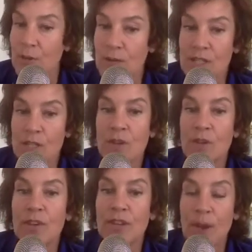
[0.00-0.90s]
You can
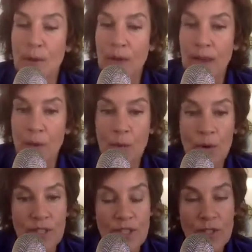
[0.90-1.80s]
do your yoga
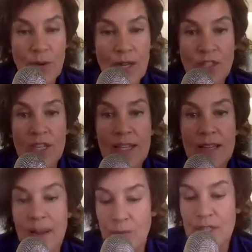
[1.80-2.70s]
or
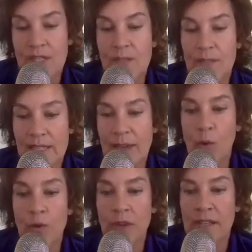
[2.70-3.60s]
stretching, and we do
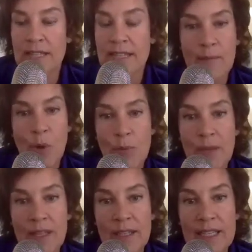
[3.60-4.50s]
need to hold on to
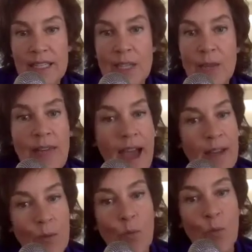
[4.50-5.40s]
that mobility.
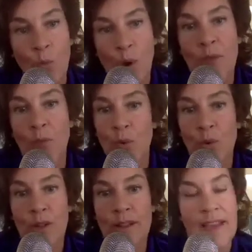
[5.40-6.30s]
So that
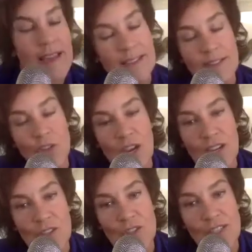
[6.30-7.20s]
one rule
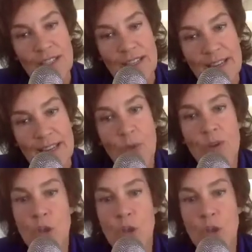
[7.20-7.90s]
hasn't changed.